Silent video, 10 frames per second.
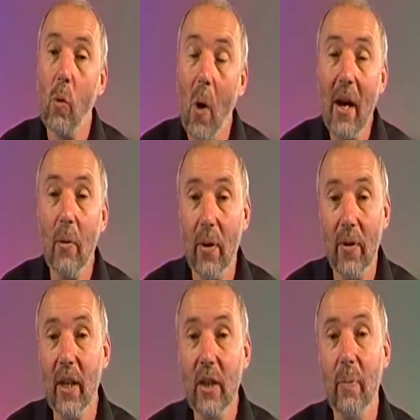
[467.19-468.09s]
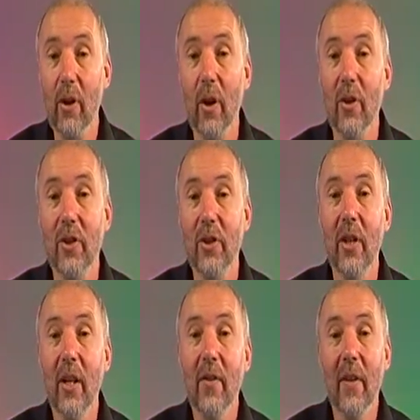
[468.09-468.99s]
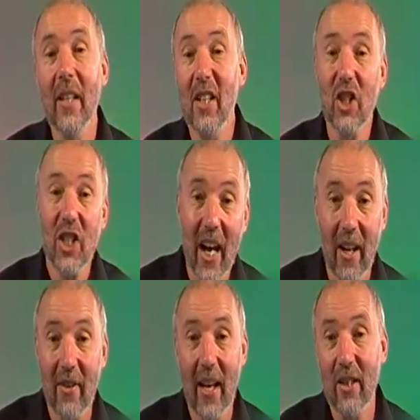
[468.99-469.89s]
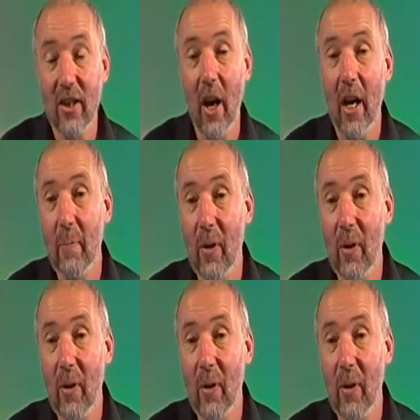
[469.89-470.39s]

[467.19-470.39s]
away with this because they didn't check that side,